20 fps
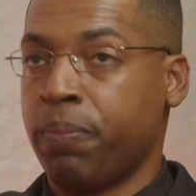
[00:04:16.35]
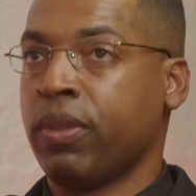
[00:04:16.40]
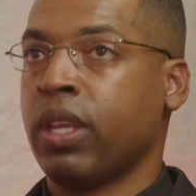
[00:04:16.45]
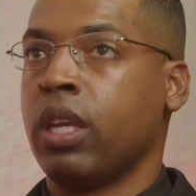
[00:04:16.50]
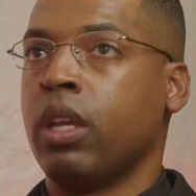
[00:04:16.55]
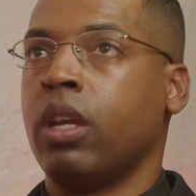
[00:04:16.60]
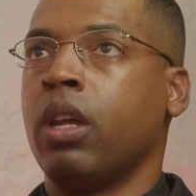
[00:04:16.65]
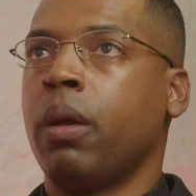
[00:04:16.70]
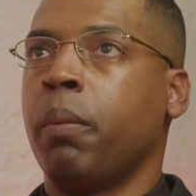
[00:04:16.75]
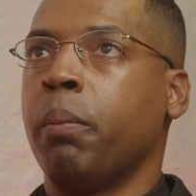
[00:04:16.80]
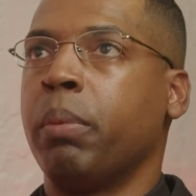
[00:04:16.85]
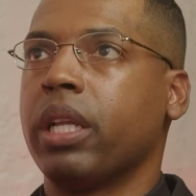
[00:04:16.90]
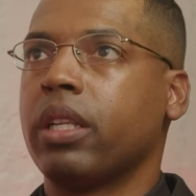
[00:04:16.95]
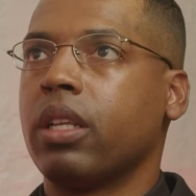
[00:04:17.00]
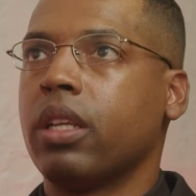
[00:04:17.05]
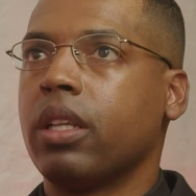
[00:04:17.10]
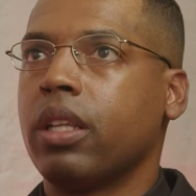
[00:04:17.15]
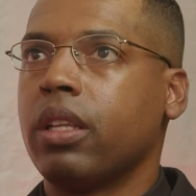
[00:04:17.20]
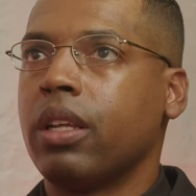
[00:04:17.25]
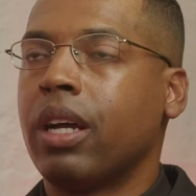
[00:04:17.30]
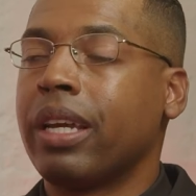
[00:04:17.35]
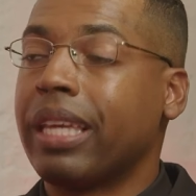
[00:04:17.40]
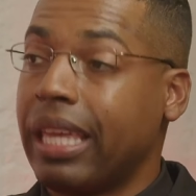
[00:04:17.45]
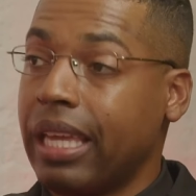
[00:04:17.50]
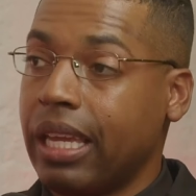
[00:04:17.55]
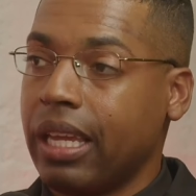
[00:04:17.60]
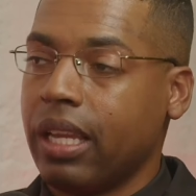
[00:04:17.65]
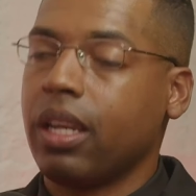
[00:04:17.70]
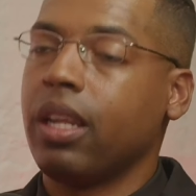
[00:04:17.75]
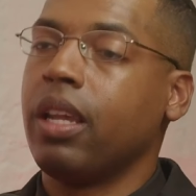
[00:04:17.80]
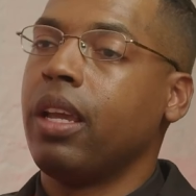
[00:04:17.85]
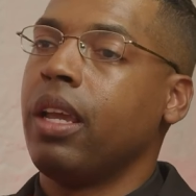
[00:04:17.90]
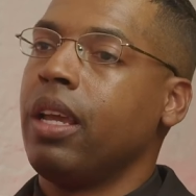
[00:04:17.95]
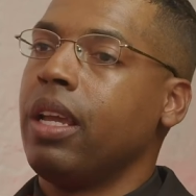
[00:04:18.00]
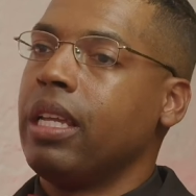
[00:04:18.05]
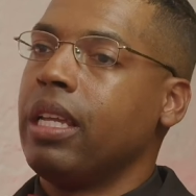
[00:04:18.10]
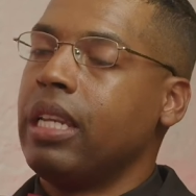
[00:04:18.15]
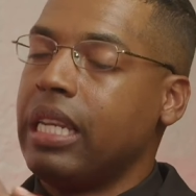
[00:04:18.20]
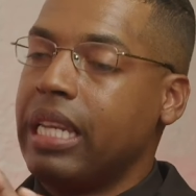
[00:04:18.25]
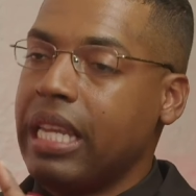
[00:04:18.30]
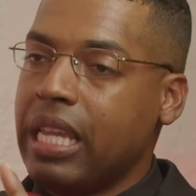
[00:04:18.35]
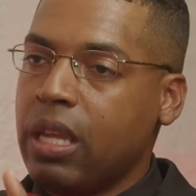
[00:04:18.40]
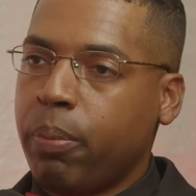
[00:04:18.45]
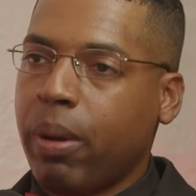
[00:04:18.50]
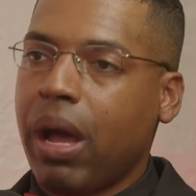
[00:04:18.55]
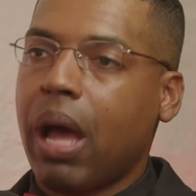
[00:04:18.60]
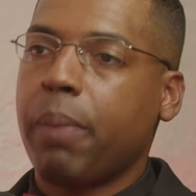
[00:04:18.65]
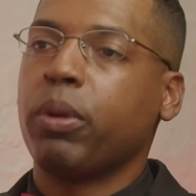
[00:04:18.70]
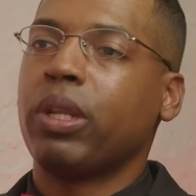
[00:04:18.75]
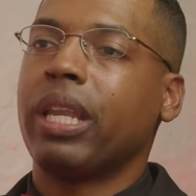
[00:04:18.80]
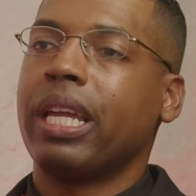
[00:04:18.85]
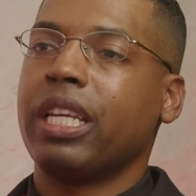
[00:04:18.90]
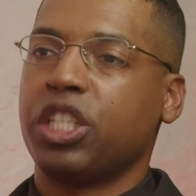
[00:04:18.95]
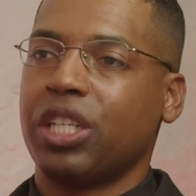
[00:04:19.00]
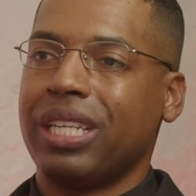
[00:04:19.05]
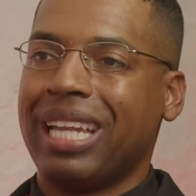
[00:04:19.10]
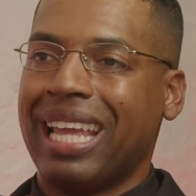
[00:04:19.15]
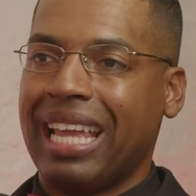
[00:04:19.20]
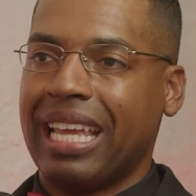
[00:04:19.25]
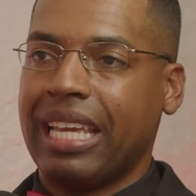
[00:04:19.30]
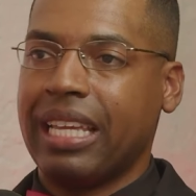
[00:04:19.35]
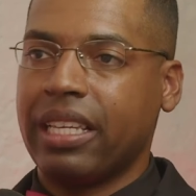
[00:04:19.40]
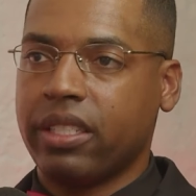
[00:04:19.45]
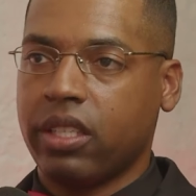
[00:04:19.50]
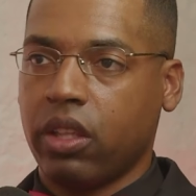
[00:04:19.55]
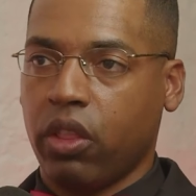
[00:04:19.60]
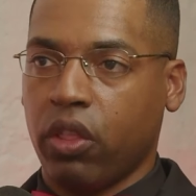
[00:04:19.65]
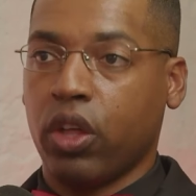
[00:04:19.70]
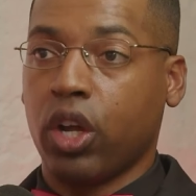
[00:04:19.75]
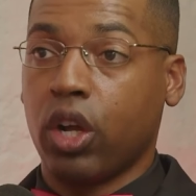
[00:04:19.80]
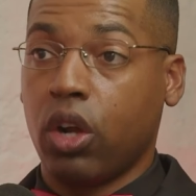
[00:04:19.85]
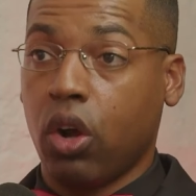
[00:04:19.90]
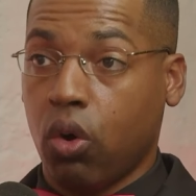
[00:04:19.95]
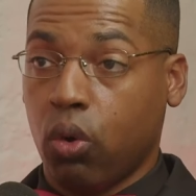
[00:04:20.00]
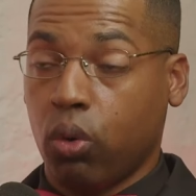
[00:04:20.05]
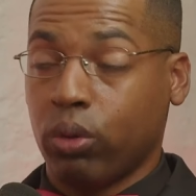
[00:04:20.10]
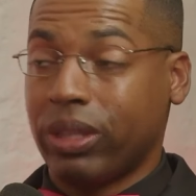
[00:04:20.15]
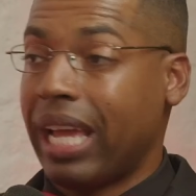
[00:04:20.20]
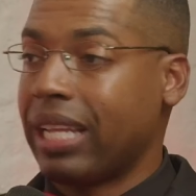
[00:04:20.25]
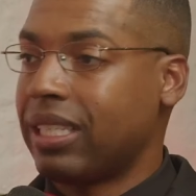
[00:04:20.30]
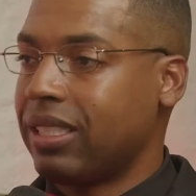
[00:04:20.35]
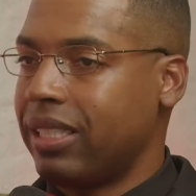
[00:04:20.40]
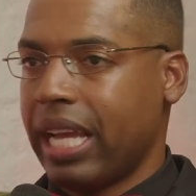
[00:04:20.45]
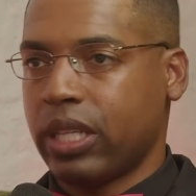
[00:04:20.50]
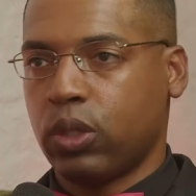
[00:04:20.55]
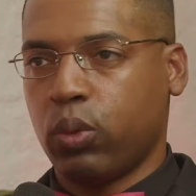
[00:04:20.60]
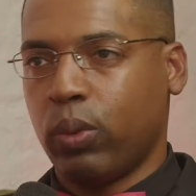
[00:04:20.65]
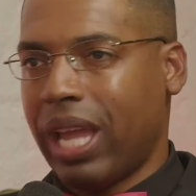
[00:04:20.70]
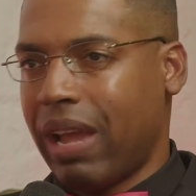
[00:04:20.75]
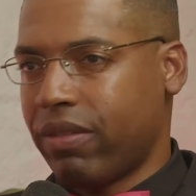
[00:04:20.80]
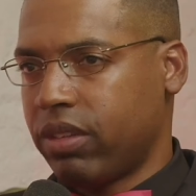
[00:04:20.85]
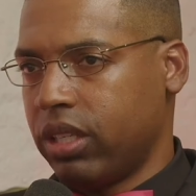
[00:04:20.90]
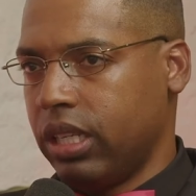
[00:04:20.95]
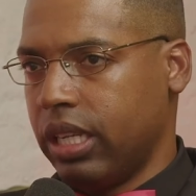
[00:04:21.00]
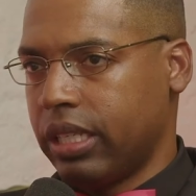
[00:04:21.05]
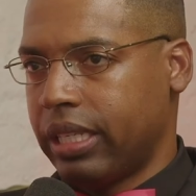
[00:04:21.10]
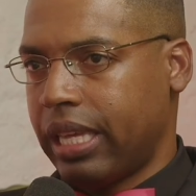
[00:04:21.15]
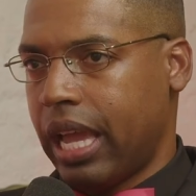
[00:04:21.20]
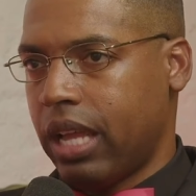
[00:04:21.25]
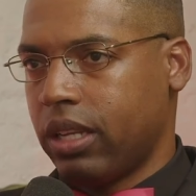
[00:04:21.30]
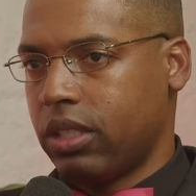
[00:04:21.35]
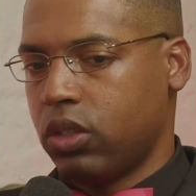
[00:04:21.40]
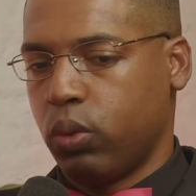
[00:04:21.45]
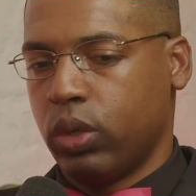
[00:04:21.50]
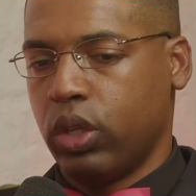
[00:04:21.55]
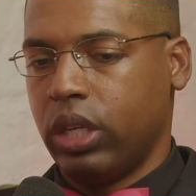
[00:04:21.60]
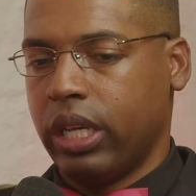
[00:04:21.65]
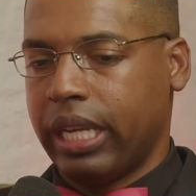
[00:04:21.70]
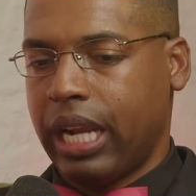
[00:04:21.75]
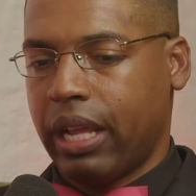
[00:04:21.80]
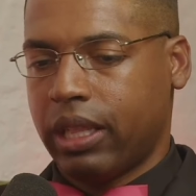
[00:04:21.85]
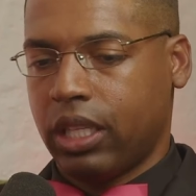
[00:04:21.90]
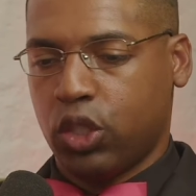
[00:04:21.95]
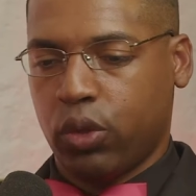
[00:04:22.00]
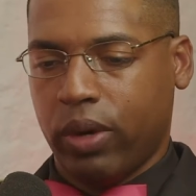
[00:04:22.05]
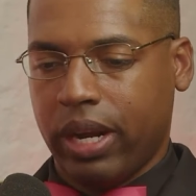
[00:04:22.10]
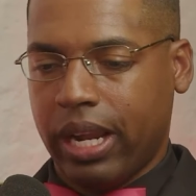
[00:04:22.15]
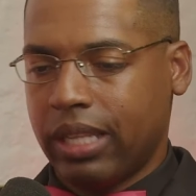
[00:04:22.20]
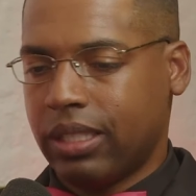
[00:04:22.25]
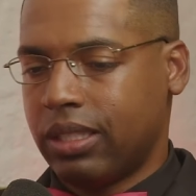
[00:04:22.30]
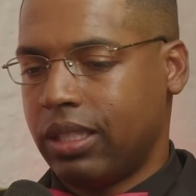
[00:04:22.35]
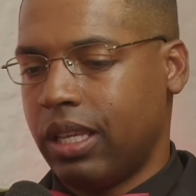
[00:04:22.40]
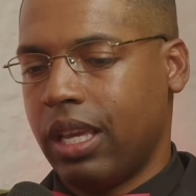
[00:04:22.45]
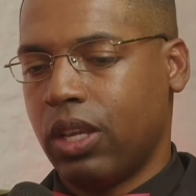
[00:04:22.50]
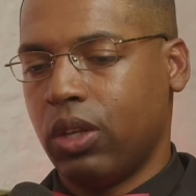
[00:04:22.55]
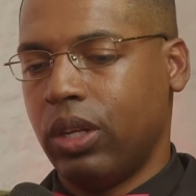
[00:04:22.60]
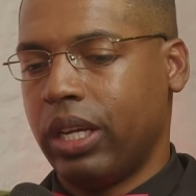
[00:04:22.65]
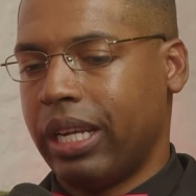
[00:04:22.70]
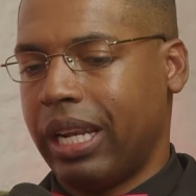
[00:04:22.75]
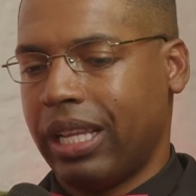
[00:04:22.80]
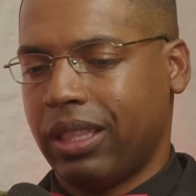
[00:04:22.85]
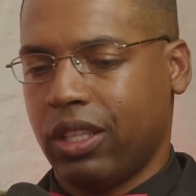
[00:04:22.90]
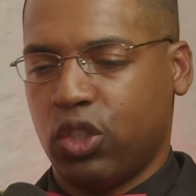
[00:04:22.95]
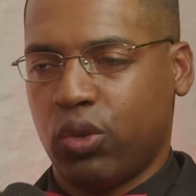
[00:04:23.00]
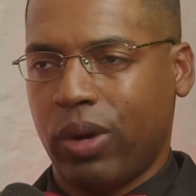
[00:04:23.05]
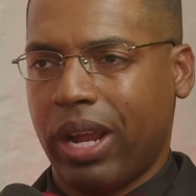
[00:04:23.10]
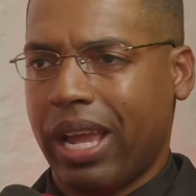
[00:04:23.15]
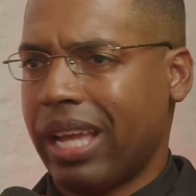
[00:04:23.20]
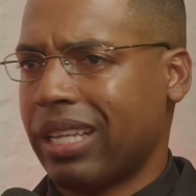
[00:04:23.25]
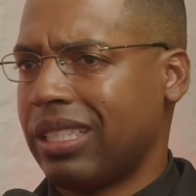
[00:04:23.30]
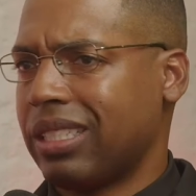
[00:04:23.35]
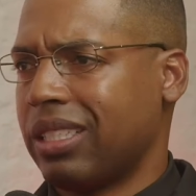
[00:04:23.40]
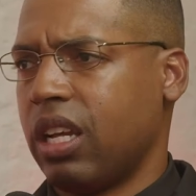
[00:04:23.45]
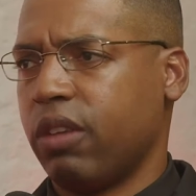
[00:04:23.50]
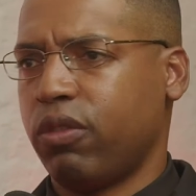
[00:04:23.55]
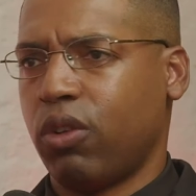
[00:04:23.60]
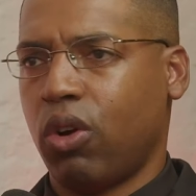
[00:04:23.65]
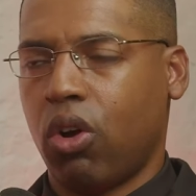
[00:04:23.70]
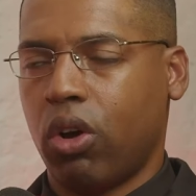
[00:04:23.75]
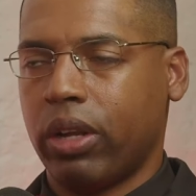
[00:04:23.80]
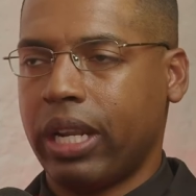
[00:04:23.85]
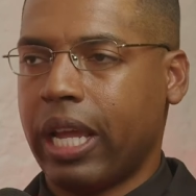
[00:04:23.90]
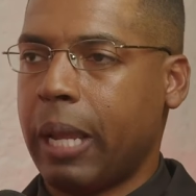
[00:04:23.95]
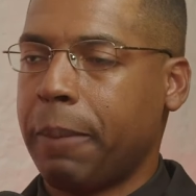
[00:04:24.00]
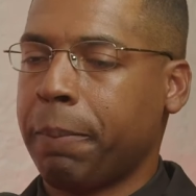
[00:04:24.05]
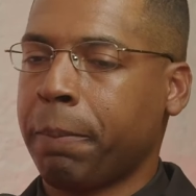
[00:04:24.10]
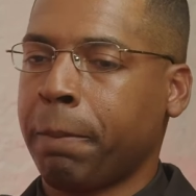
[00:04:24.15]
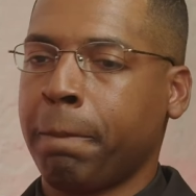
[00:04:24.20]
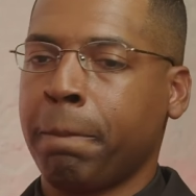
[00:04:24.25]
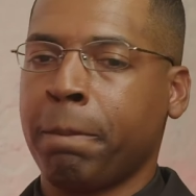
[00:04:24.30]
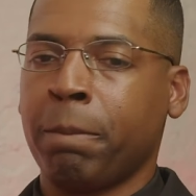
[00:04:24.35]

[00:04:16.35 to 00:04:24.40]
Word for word: Yeah. But again, depopulation is the goal. That's, that's what we have to look at. So when you're looking at the trans thing, you're looking at the drag stuff, all that,